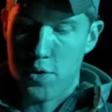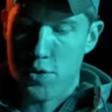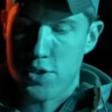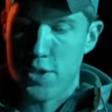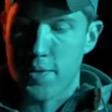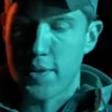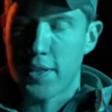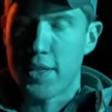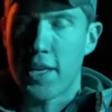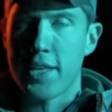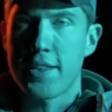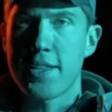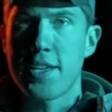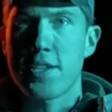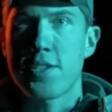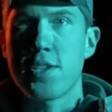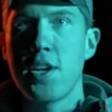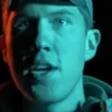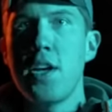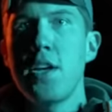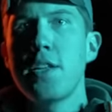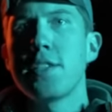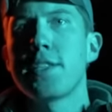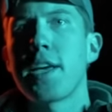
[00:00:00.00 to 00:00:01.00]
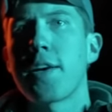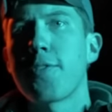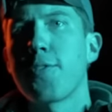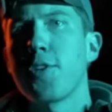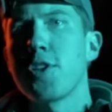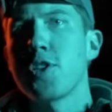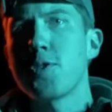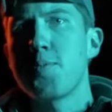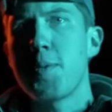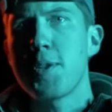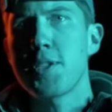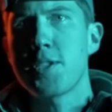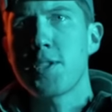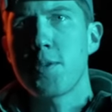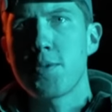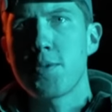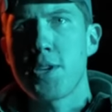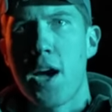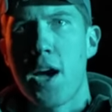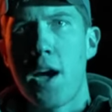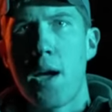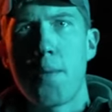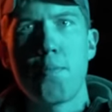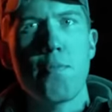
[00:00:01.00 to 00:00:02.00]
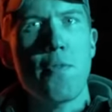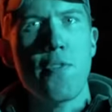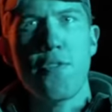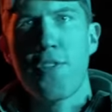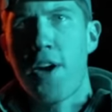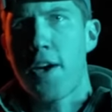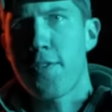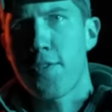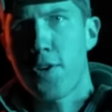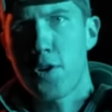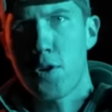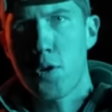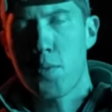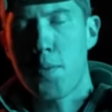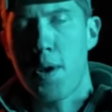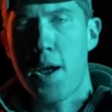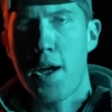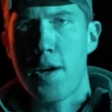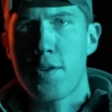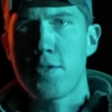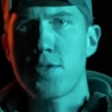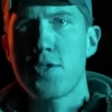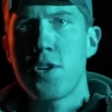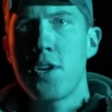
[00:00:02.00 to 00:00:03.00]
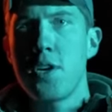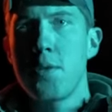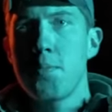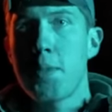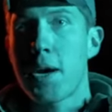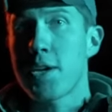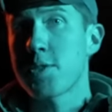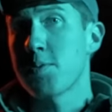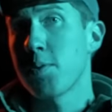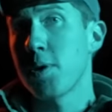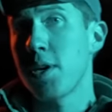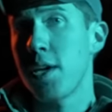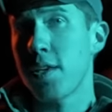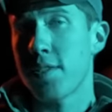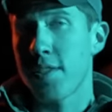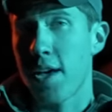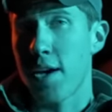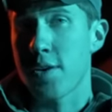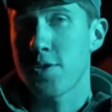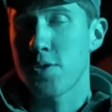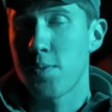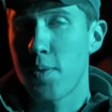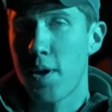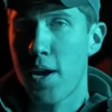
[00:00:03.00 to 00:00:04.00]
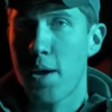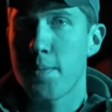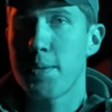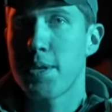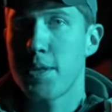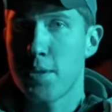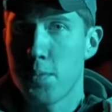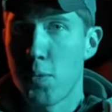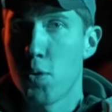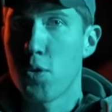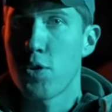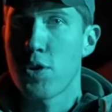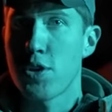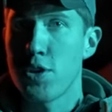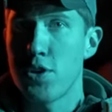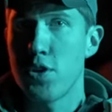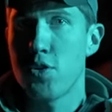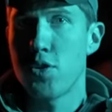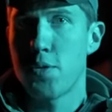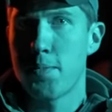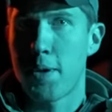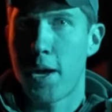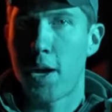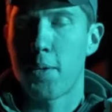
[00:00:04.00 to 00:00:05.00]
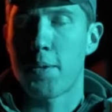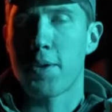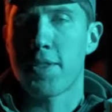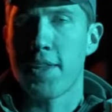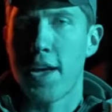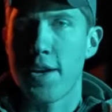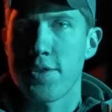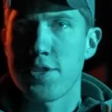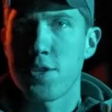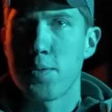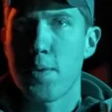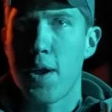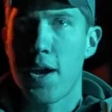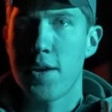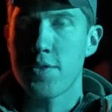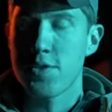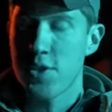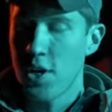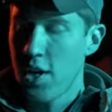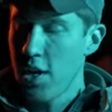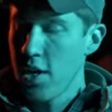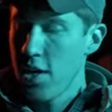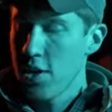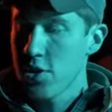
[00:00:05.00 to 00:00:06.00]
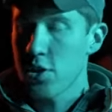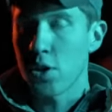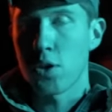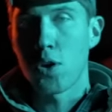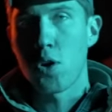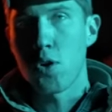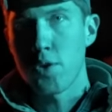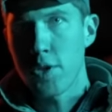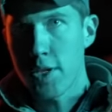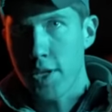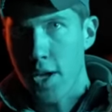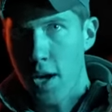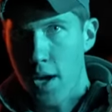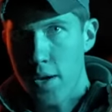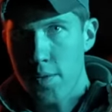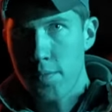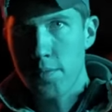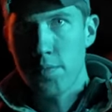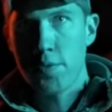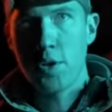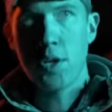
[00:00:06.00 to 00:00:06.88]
you know, something like this, definitely spend some time, 500 rounds, possibly a 1,000 rounds. I mean, the more you can do, the better. A 1,000 rounds to learn the gun,